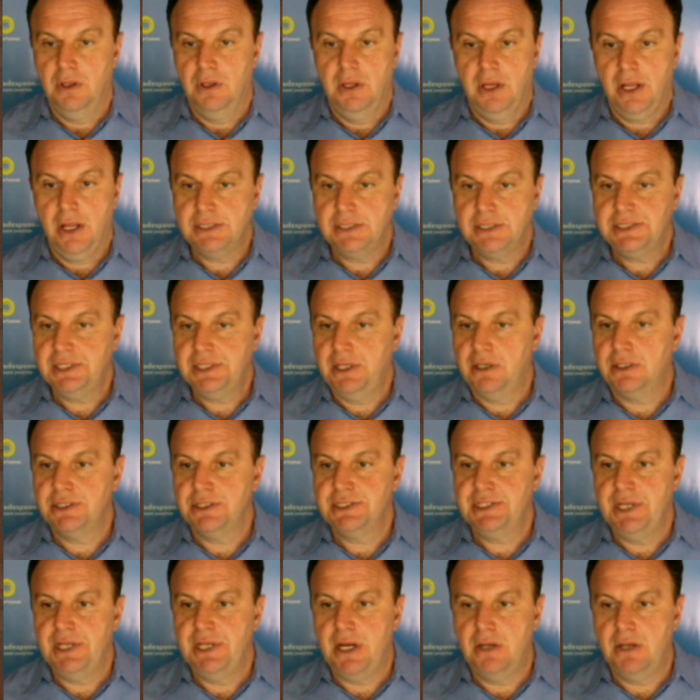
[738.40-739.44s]
Healthcare is
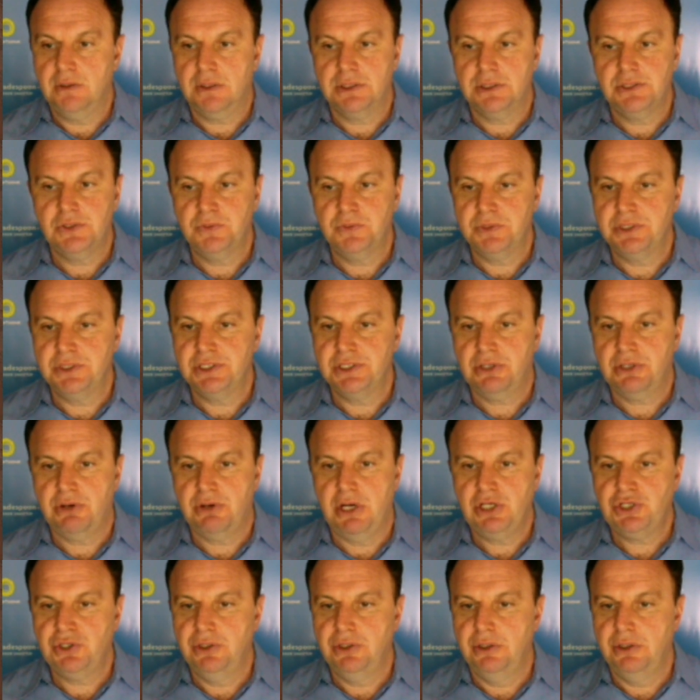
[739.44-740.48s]
down, consumer
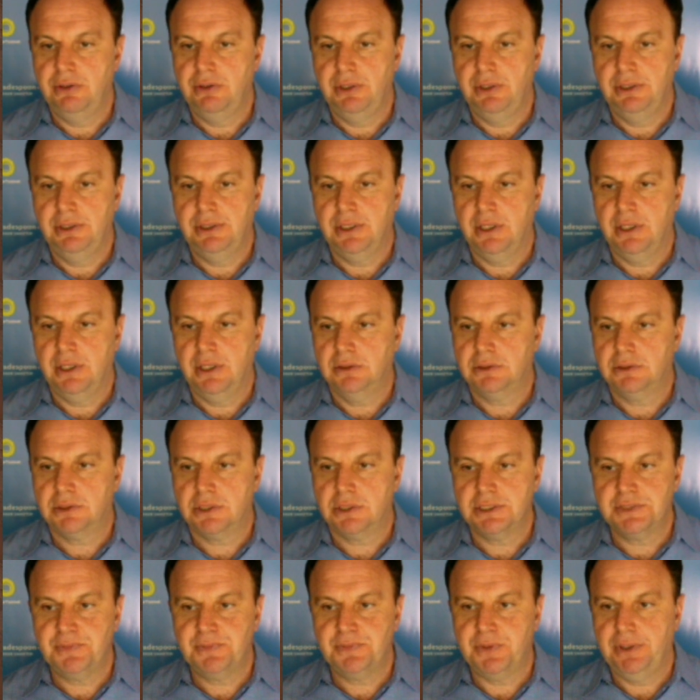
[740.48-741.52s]
discretionary, retail,
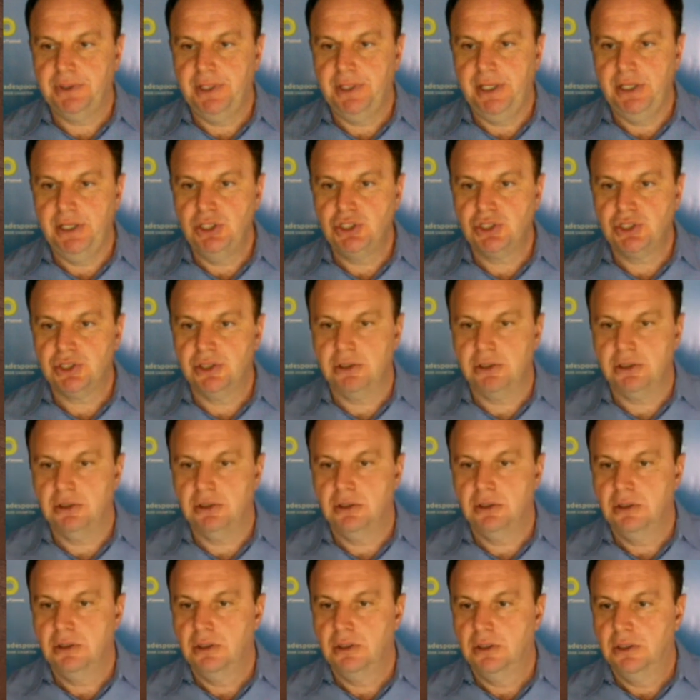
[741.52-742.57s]
transportation,
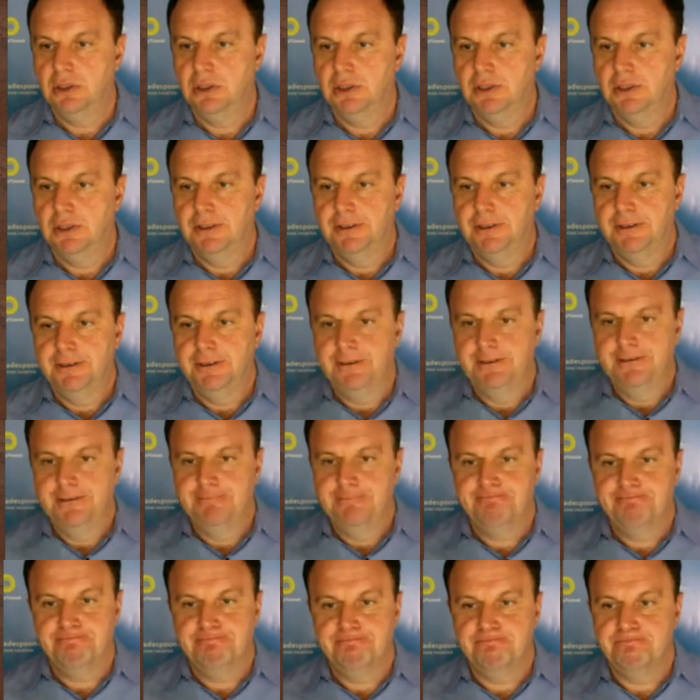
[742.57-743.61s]

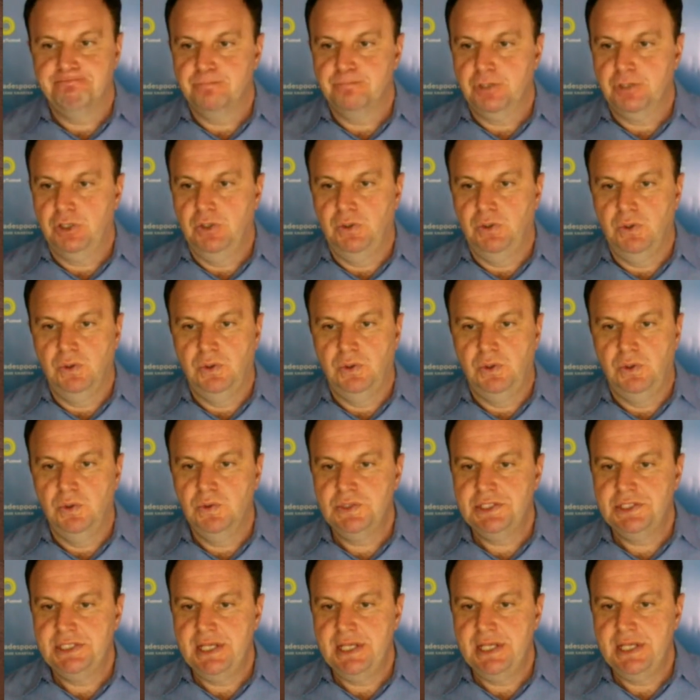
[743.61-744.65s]
QQQ,
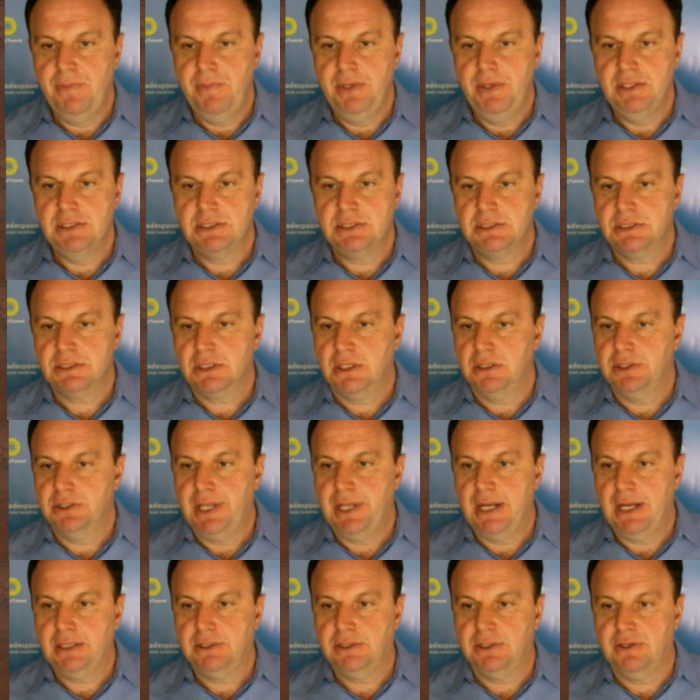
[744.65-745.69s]
semis,
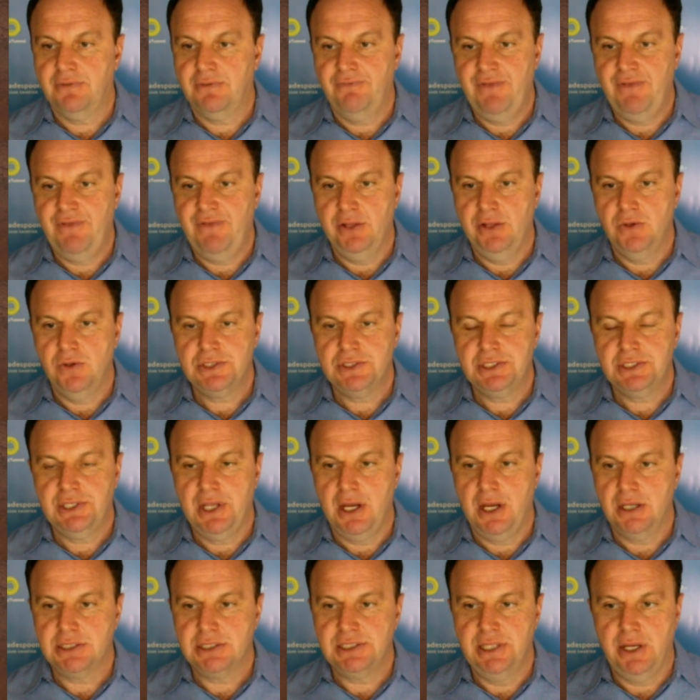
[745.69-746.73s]
conductor, value
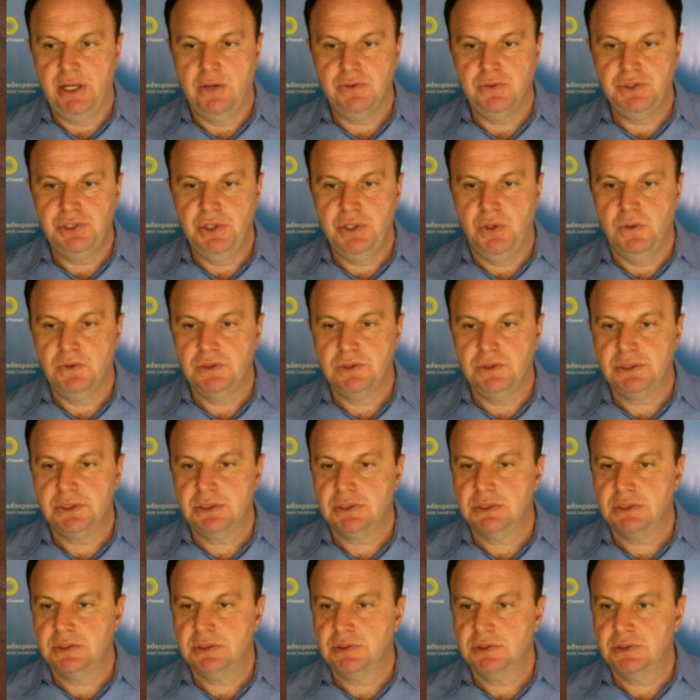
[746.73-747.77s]
stocks, Dow
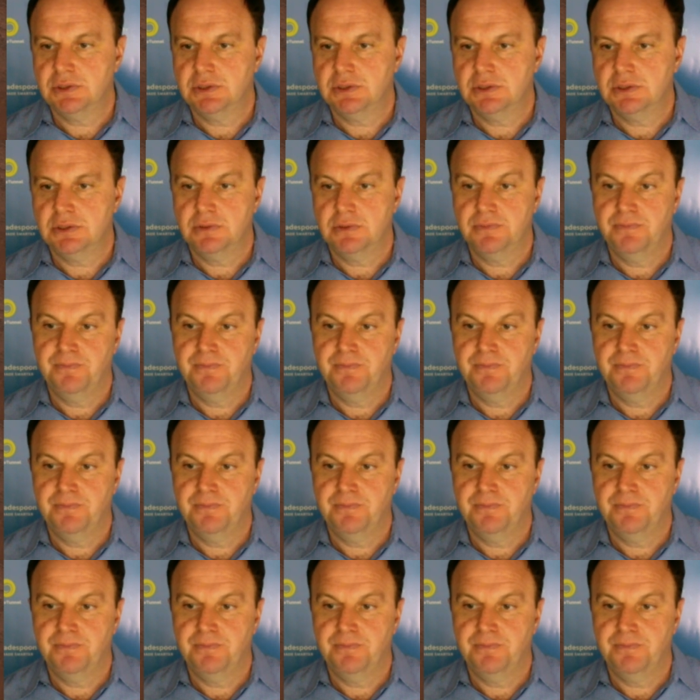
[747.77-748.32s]
Jones,